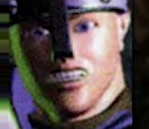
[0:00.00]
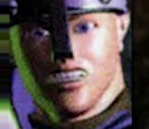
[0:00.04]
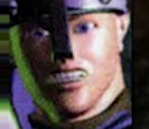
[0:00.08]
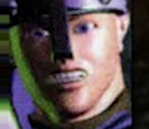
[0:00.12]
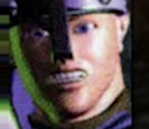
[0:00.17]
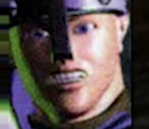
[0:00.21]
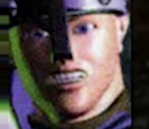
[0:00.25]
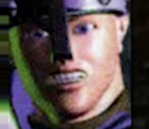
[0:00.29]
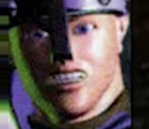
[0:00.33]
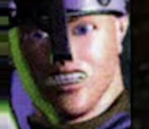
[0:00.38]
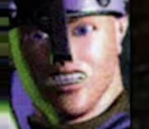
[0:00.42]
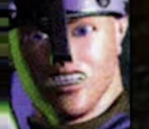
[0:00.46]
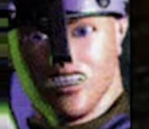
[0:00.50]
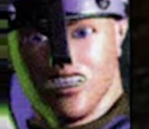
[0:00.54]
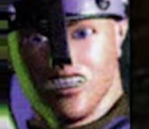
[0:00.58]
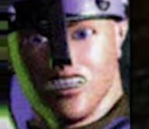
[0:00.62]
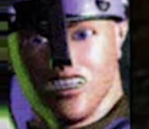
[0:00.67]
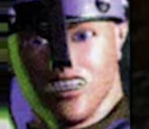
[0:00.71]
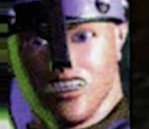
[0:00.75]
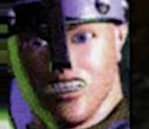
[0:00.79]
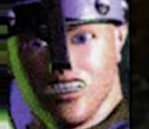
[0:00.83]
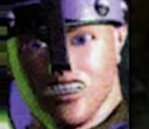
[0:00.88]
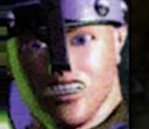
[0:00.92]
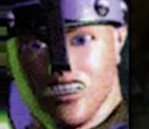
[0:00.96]

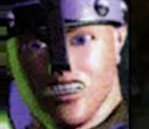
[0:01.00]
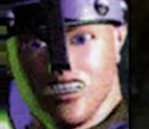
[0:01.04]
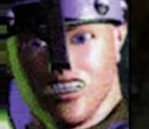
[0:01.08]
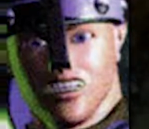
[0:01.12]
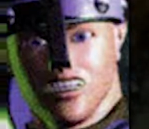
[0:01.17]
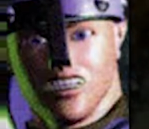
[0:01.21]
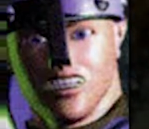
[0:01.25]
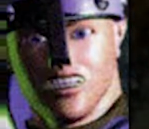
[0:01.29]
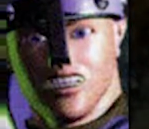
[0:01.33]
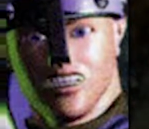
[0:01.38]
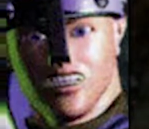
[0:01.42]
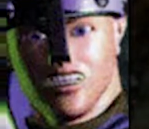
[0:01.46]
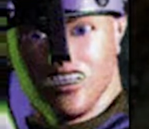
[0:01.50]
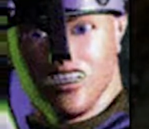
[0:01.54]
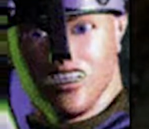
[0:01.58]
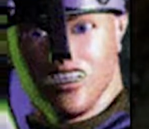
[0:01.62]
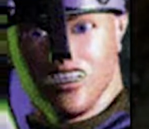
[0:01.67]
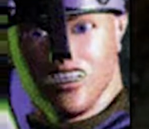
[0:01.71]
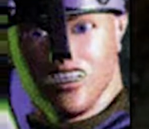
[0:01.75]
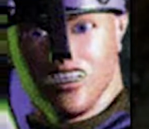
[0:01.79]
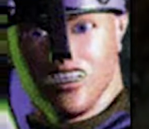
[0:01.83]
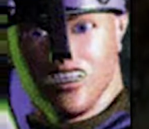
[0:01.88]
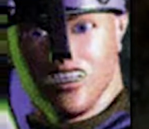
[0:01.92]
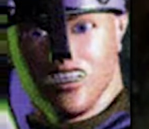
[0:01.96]

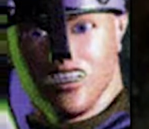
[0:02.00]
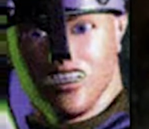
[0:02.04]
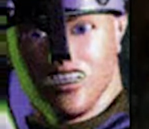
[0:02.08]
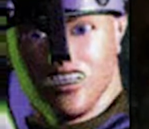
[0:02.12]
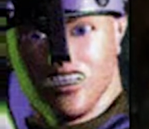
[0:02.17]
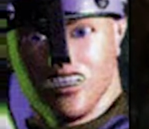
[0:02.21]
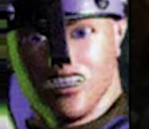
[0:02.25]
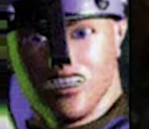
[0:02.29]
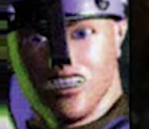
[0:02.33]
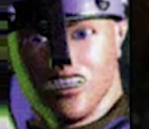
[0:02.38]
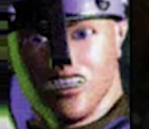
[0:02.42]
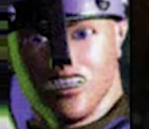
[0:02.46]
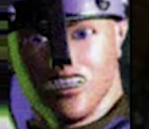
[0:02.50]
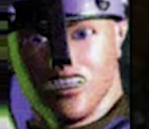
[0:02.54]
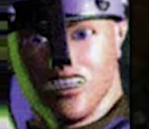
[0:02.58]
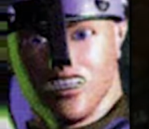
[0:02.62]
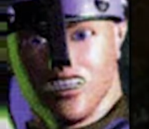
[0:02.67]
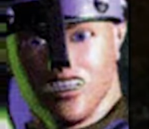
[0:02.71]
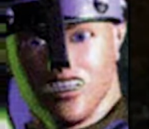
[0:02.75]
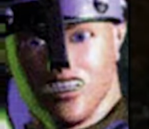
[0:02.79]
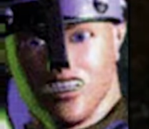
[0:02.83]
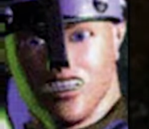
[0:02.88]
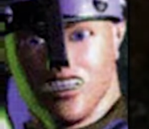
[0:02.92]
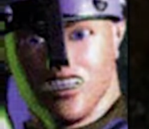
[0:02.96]

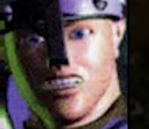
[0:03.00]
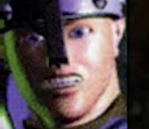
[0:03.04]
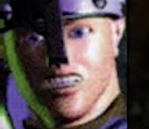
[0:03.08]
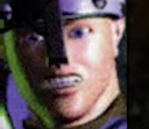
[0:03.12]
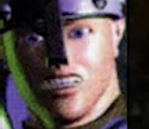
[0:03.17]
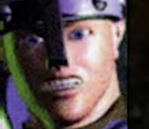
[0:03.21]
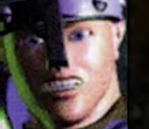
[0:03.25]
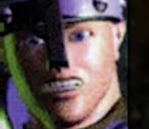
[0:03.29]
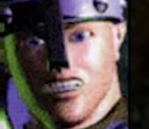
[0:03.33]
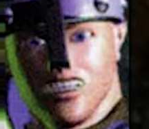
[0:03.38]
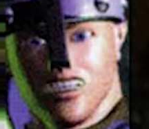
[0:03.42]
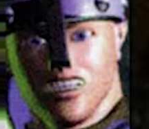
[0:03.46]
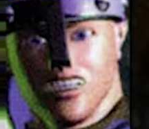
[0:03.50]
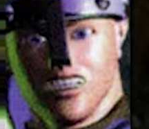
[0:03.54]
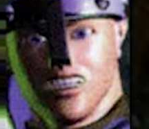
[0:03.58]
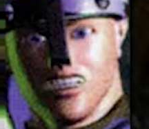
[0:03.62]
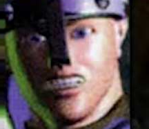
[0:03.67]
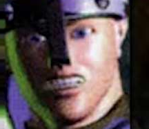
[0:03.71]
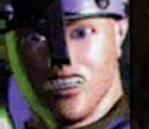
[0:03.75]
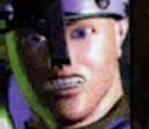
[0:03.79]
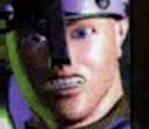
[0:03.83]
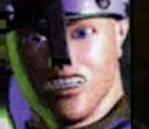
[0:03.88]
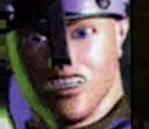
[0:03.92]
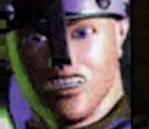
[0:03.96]

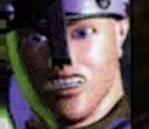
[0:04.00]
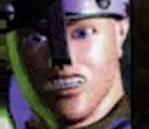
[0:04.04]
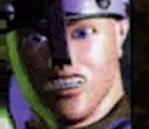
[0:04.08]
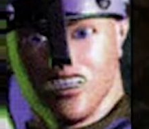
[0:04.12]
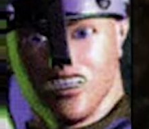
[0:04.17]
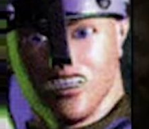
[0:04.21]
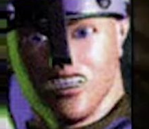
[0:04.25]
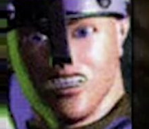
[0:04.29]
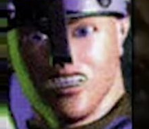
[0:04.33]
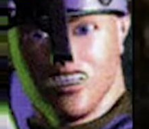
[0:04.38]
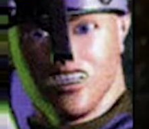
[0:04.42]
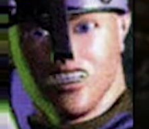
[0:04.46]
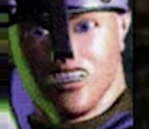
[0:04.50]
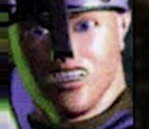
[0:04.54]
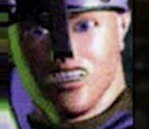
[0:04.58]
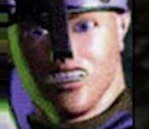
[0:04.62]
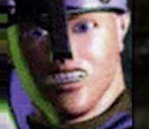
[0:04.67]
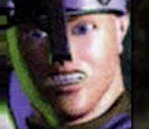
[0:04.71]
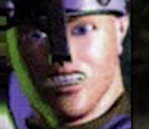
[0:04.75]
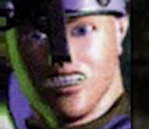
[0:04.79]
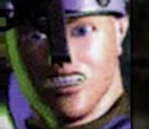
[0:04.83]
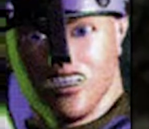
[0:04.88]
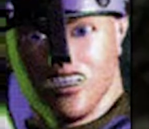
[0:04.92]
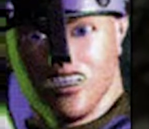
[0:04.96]

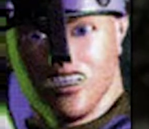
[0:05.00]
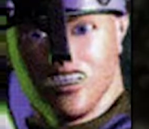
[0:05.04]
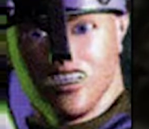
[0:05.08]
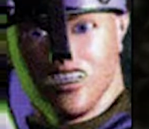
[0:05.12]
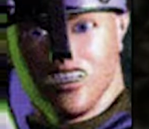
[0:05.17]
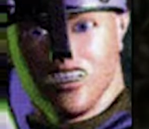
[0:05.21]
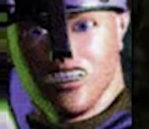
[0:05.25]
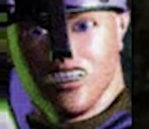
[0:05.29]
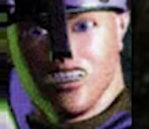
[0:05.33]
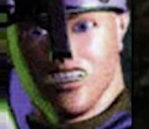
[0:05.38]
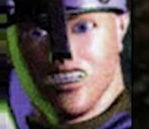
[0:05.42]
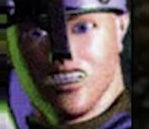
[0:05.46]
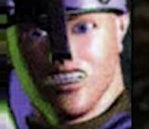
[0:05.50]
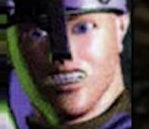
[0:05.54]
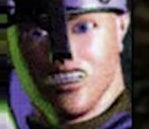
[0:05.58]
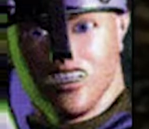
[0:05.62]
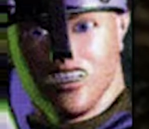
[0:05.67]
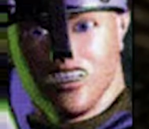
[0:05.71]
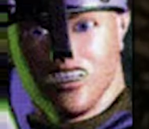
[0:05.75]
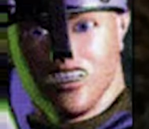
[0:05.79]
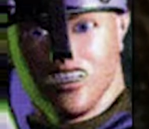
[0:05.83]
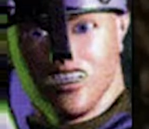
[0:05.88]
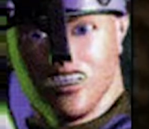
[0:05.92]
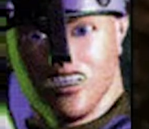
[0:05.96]

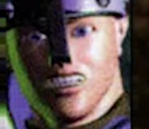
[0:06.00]
Nobody speaks.